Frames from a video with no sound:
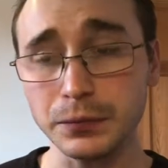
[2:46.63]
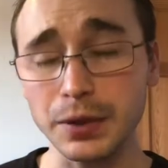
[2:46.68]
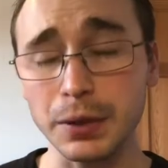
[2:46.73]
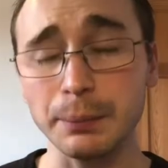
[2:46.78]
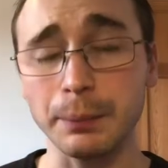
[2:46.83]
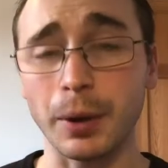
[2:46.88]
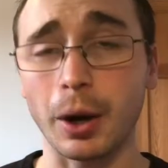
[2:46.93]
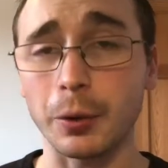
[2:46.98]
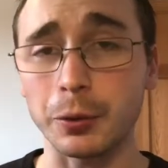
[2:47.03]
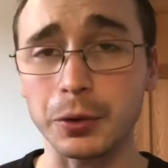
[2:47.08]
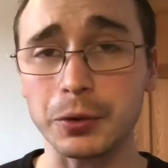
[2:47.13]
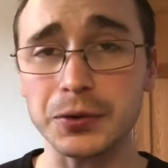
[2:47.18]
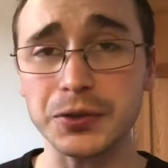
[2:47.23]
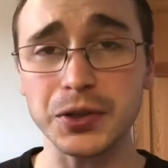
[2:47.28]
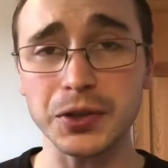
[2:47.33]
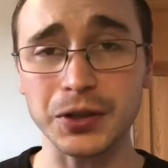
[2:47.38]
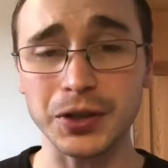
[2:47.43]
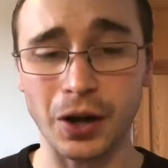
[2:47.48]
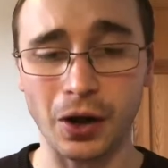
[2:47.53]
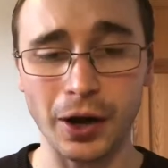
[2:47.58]
But I would
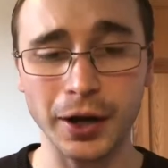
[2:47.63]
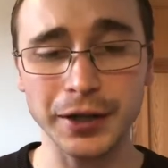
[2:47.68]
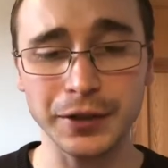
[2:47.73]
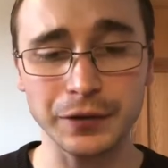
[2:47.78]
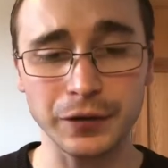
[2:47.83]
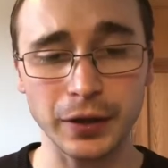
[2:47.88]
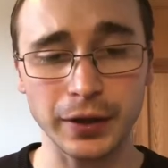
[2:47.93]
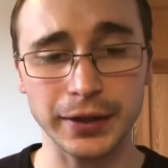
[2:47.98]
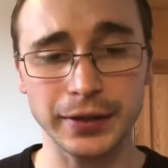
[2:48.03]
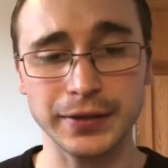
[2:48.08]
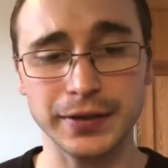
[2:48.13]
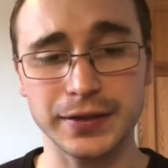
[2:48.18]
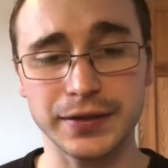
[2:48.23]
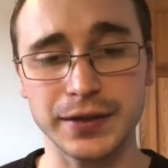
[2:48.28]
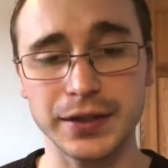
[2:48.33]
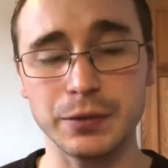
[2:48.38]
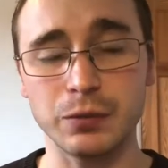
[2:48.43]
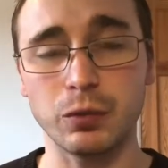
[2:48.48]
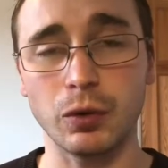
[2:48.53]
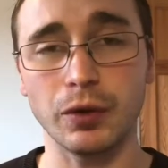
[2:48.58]
also kind of like to
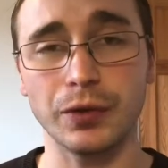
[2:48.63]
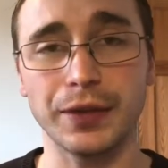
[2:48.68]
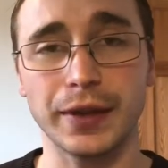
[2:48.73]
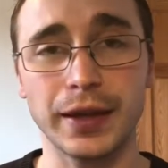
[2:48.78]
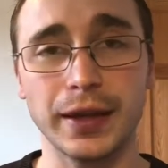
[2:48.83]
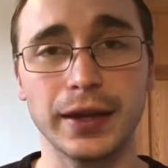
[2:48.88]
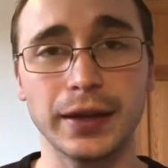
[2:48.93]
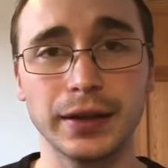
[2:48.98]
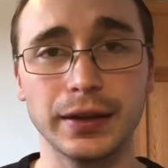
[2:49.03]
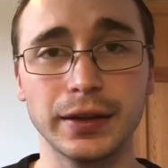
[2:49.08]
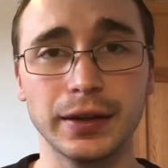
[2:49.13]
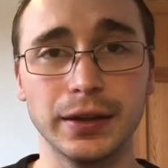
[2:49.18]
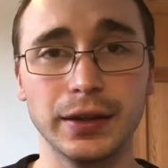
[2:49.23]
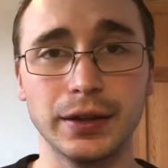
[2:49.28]
see what their